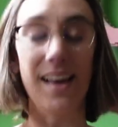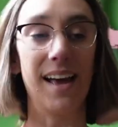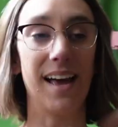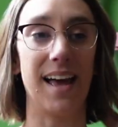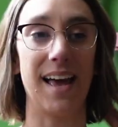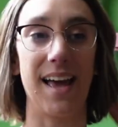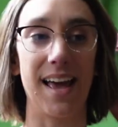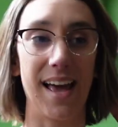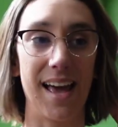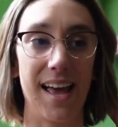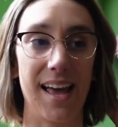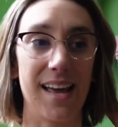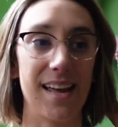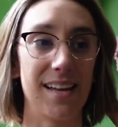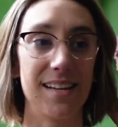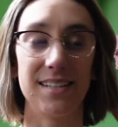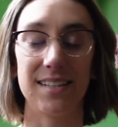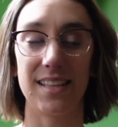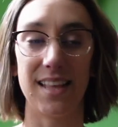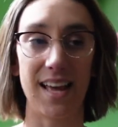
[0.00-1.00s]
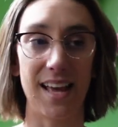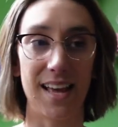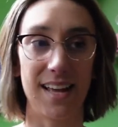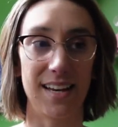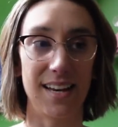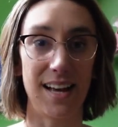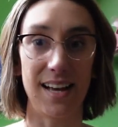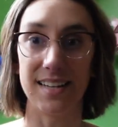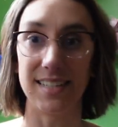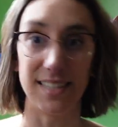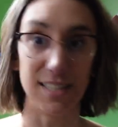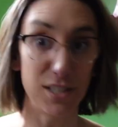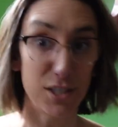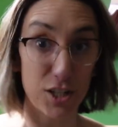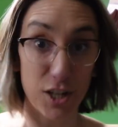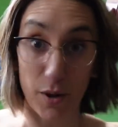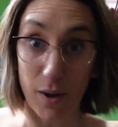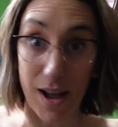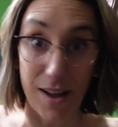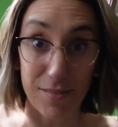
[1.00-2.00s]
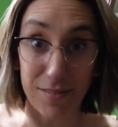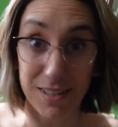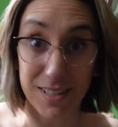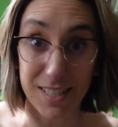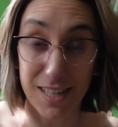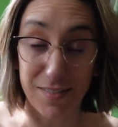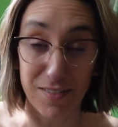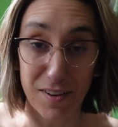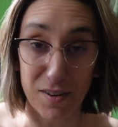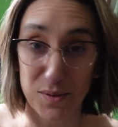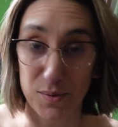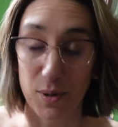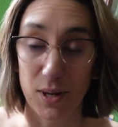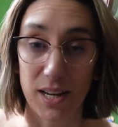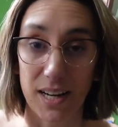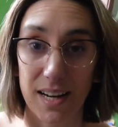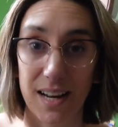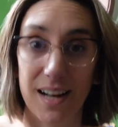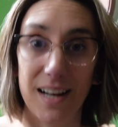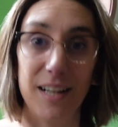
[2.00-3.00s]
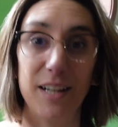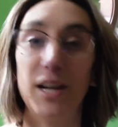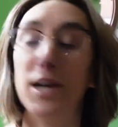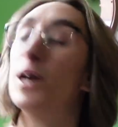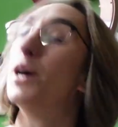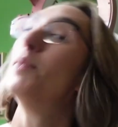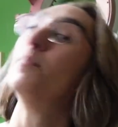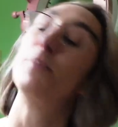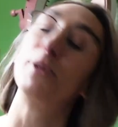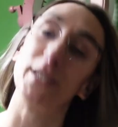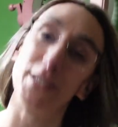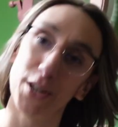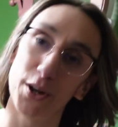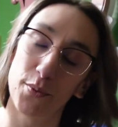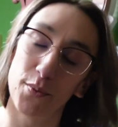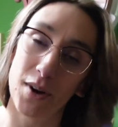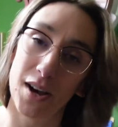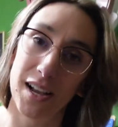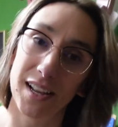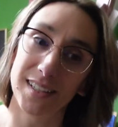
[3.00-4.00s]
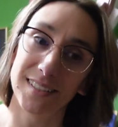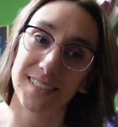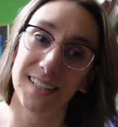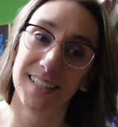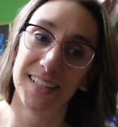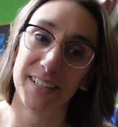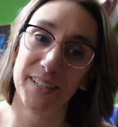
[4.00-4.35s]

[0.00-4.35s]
and then I didn't show half of the stuff I was working on, but you know what?